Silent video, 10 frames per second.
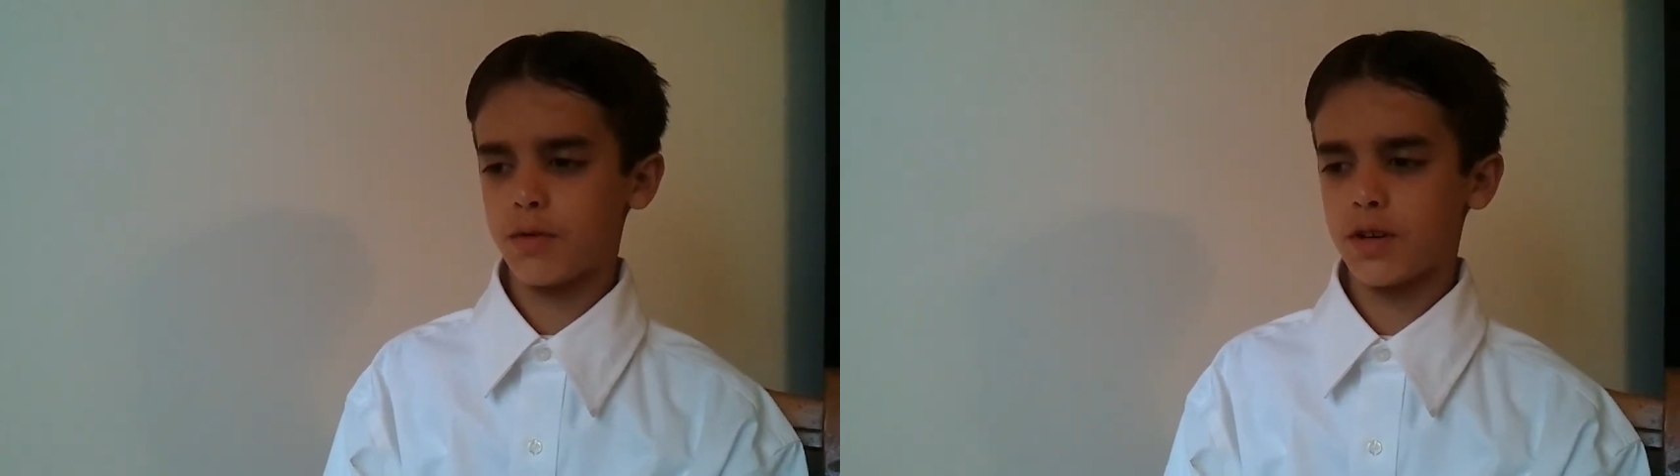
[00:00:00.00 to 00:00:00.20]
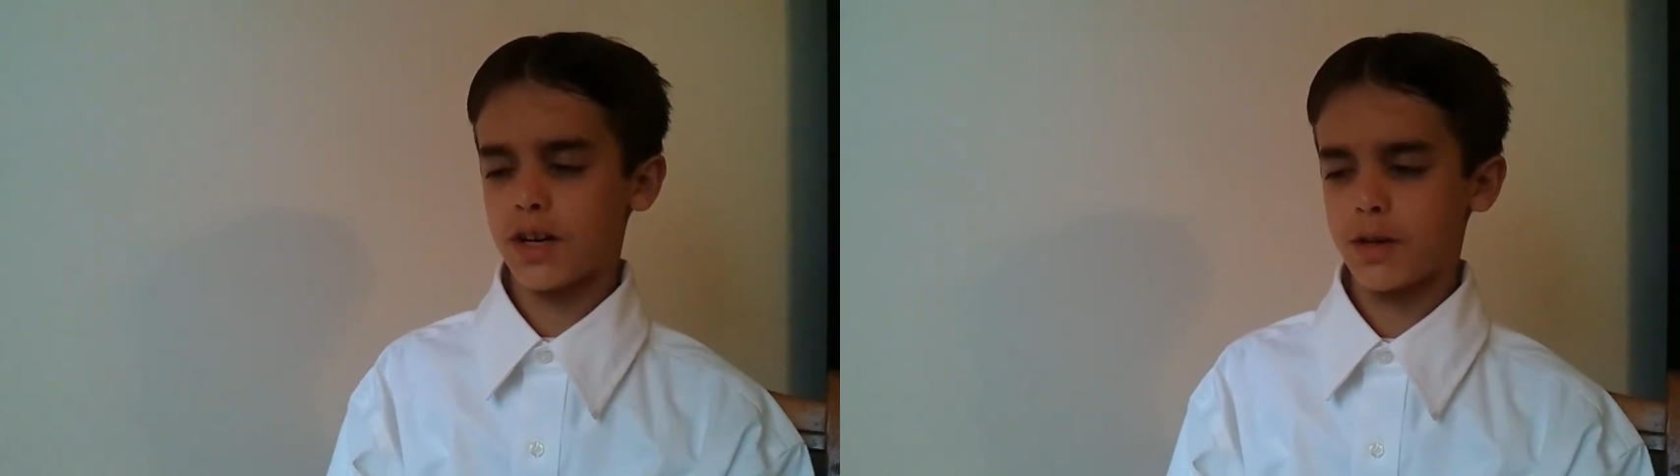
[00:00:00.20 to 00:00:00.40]

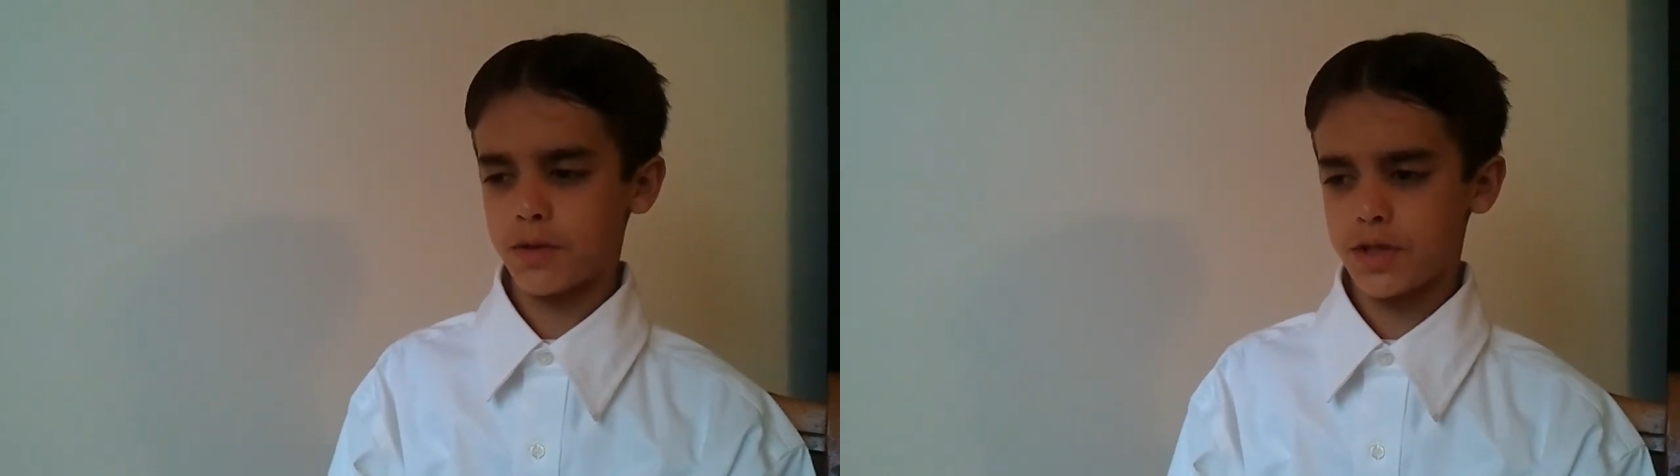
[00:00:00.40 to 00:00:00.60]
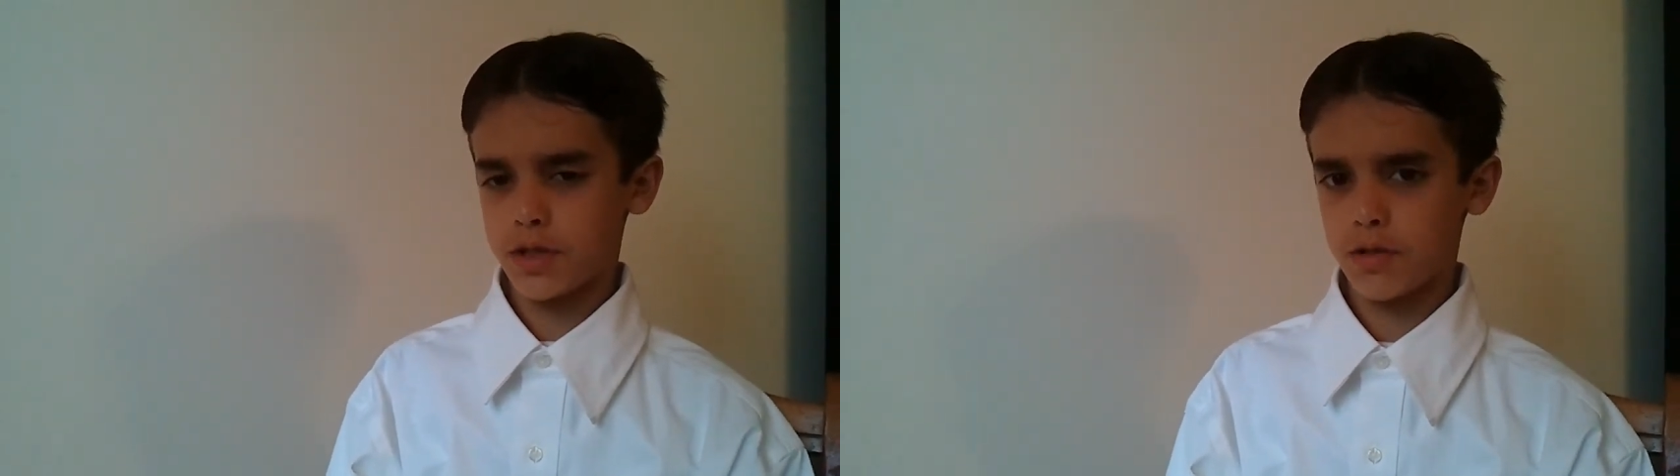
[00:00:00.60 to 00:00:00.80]
when I
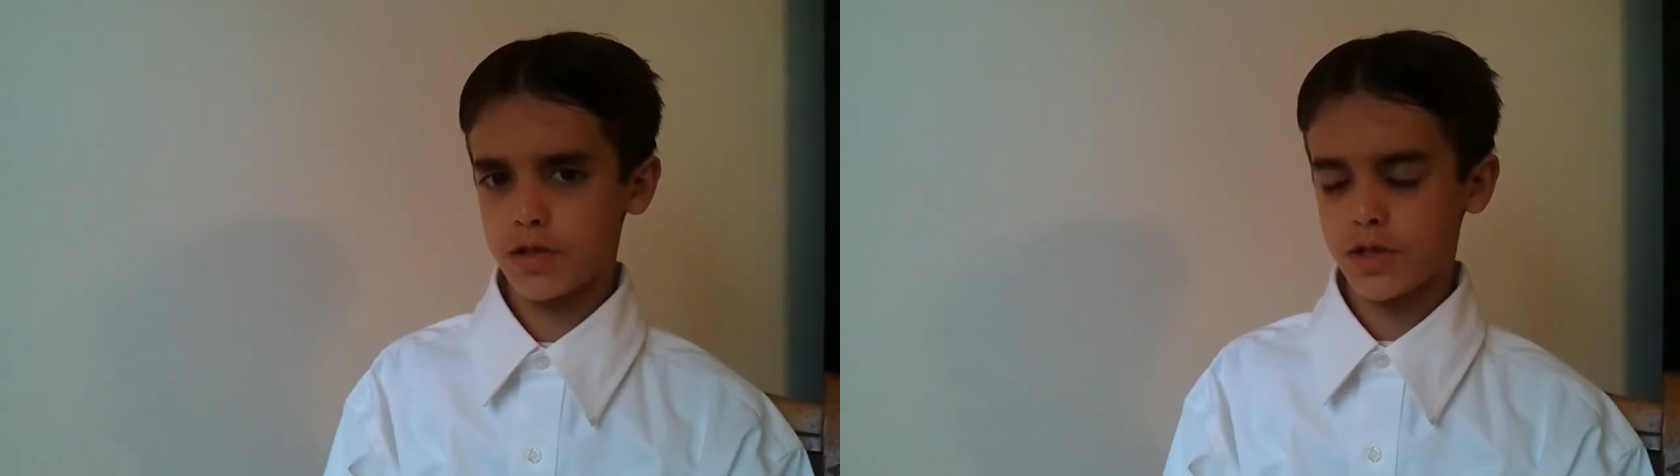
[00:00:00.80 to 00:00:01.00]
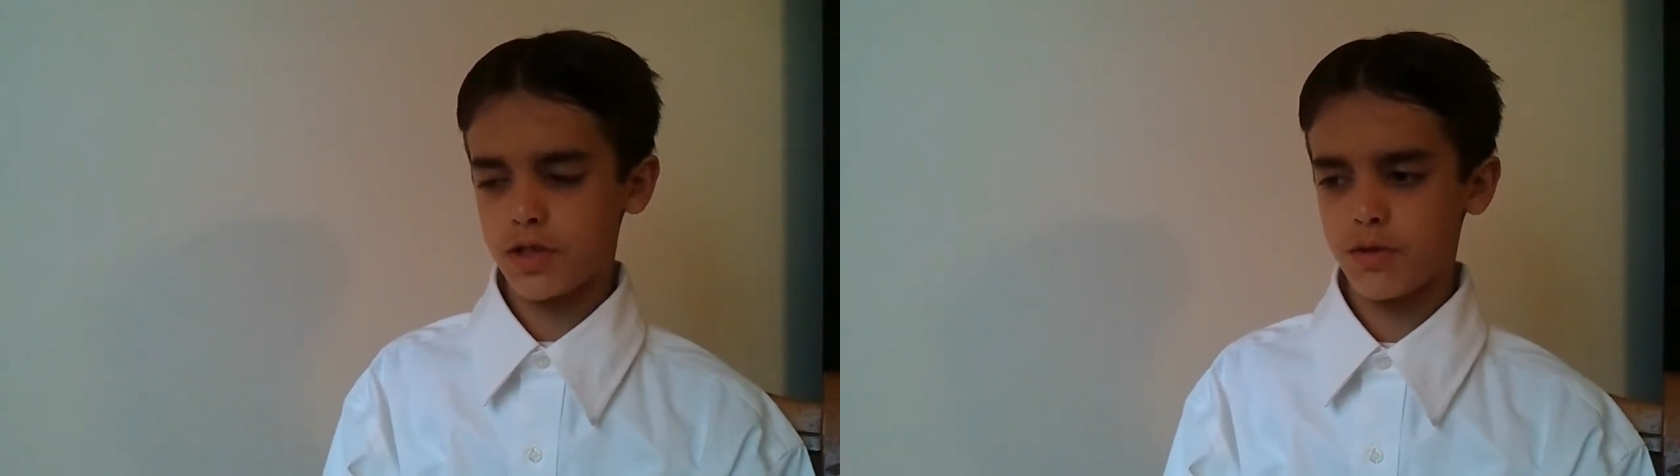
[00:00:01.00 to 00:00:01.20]
returned
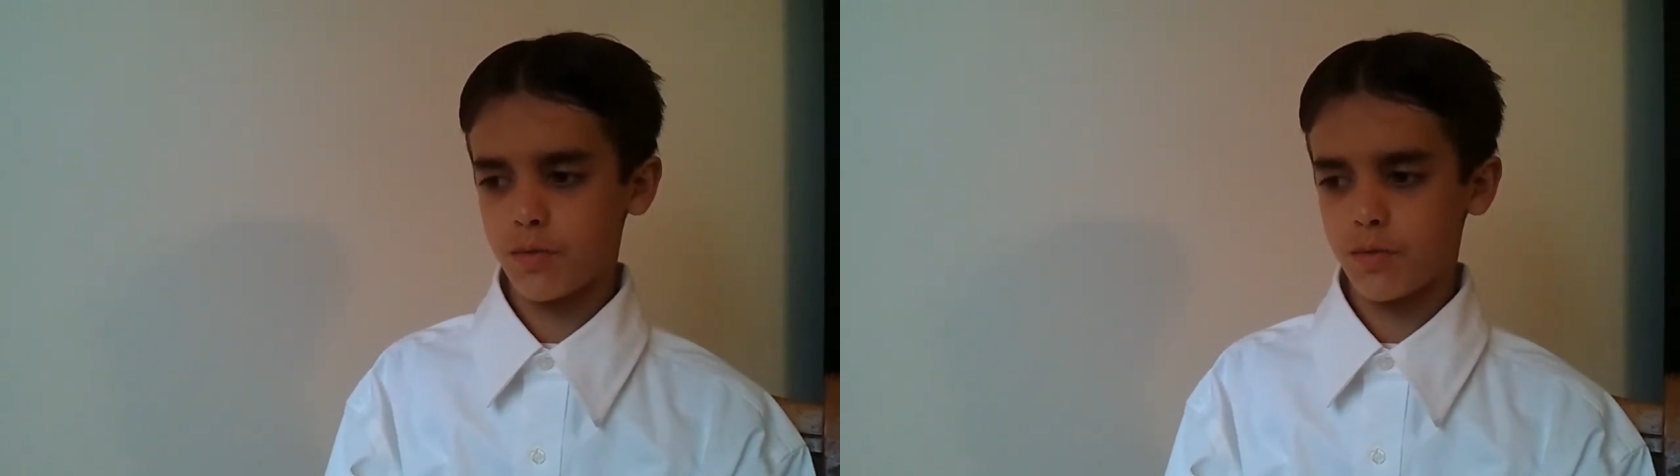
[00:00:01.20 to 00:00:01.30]
to New